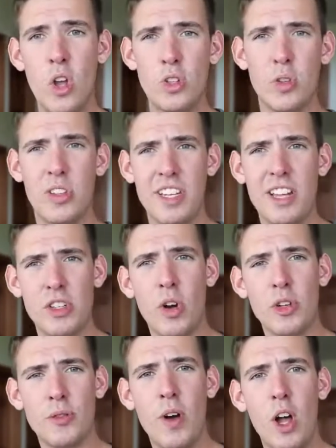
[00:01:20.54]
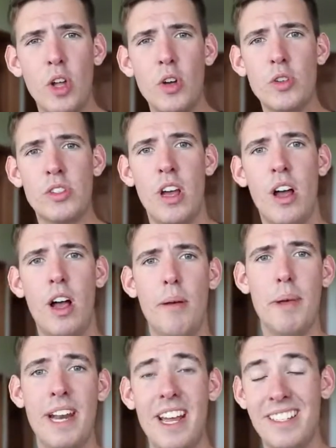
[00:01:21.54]
So the stats are as follows.
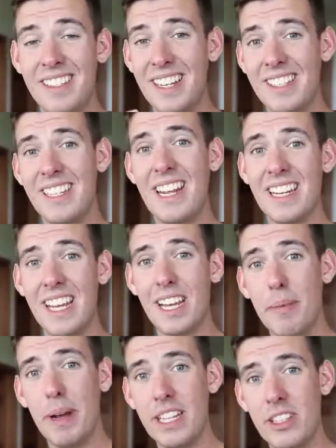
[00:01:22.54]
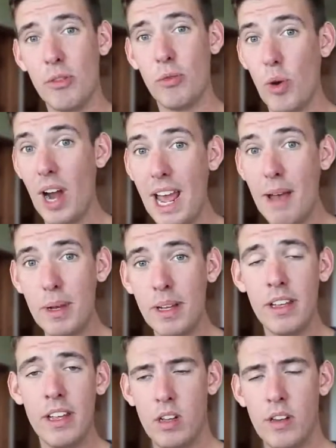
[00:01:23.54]
It has 16 gigabytes of RAM.
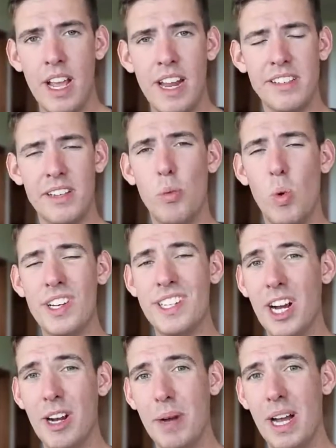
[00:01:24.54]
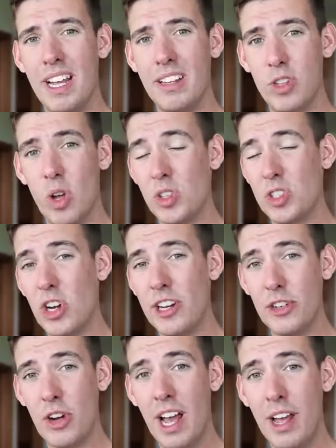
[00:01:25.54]
It has a 1 terabyte solid state
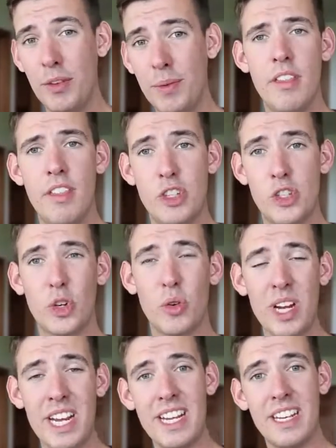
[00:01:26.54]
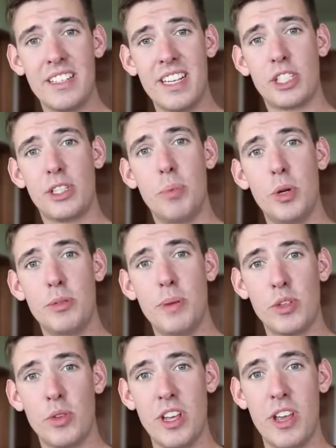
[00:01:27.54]
drive. The screen is actually pretty
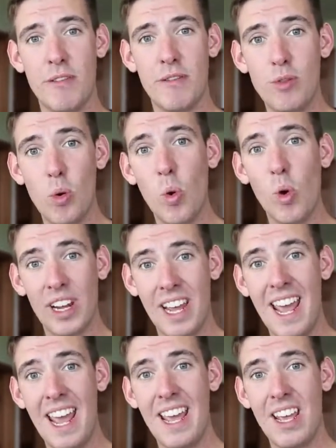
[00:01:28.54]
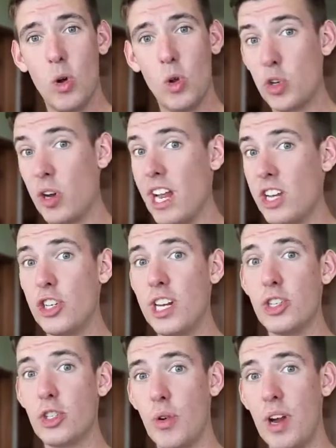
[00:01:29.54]
special. It's a 4K Ultra
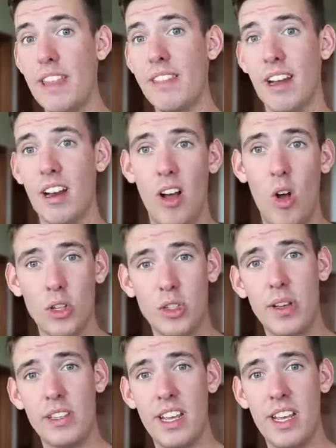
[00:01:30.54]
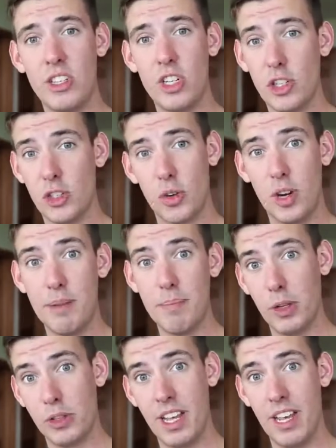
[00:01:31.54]
HD screen that also has a touch screen
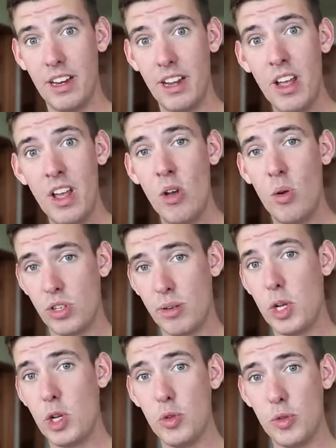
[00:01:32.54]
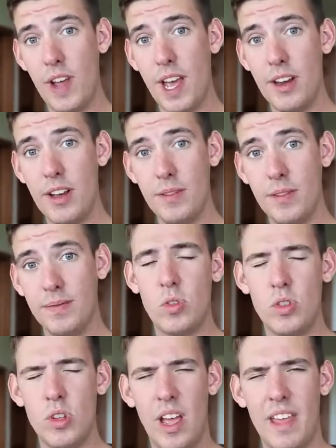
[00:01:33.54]
built in, which I'm a huge fan of.
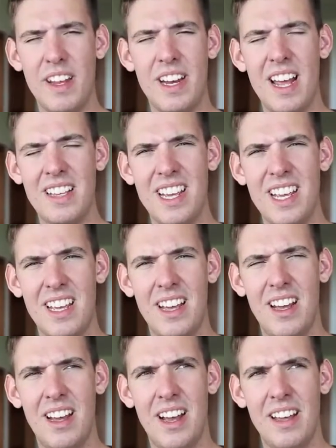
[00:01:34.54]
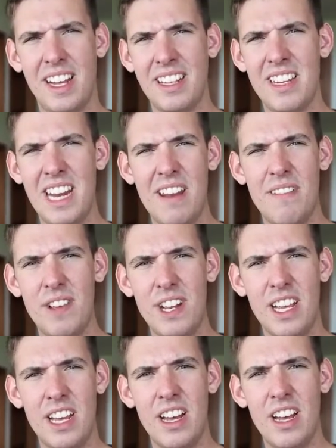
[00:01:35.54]
So, and then it has a, I think it's an
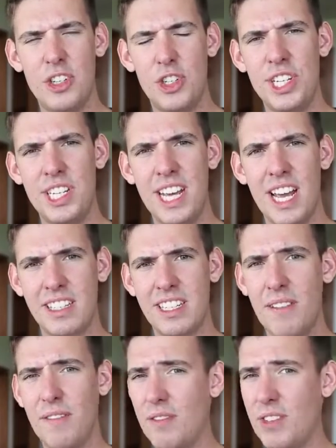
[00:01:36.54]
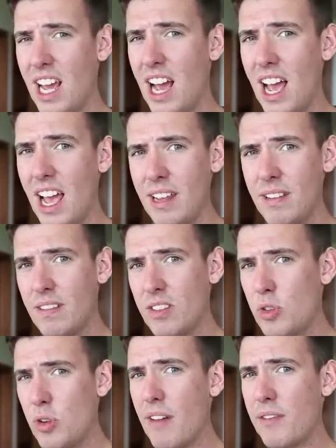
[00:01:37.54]
NVIDIA GTX 1050i
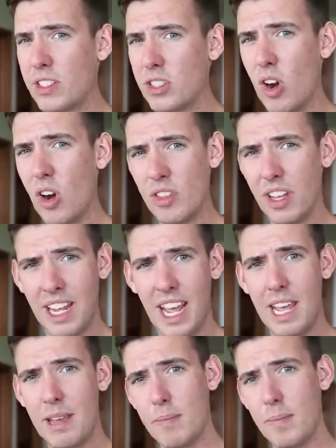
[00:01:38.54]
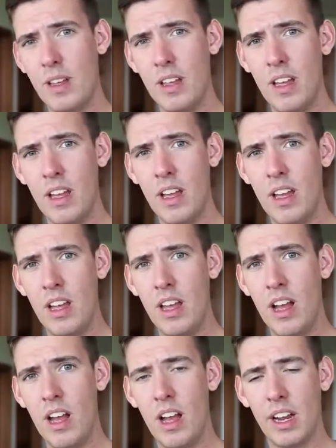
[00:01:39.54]
graphics card that came
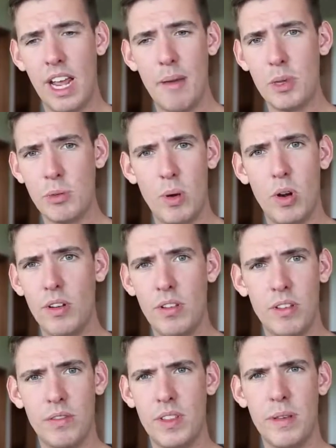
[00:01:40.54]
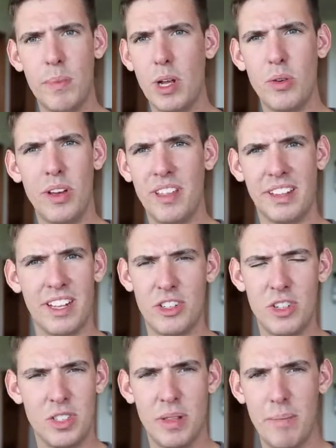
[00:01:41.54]
as part of the bundle. I think that's
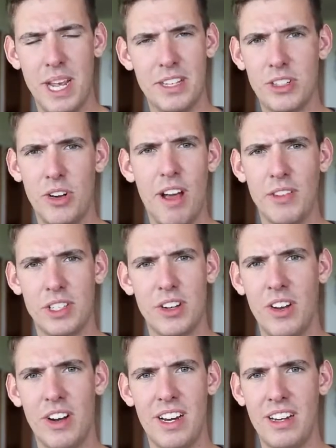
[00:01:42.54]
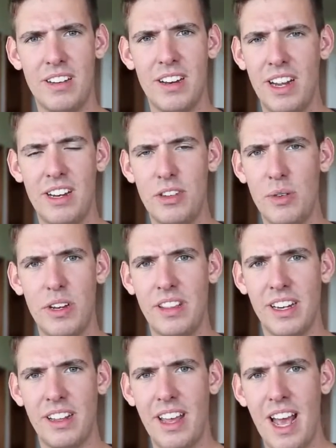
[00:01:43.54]
just the base graphics card. I didn't do
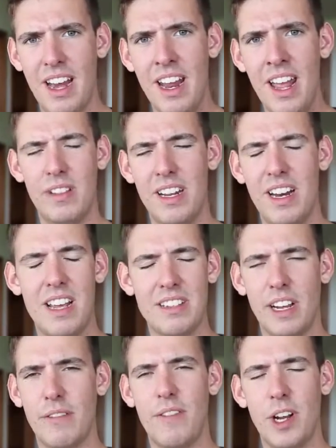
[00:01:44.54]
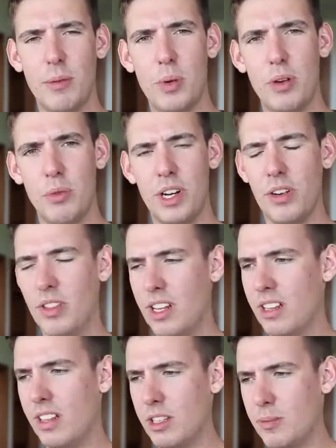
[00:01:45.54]
anything to that. Then it has like a fingerprint reader
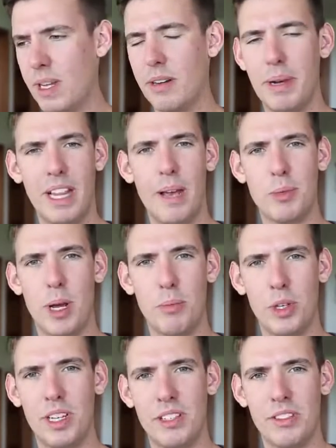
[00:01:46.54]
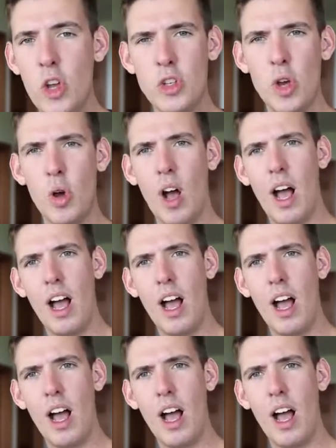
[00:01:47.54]
that lets me into my laptop really easily. So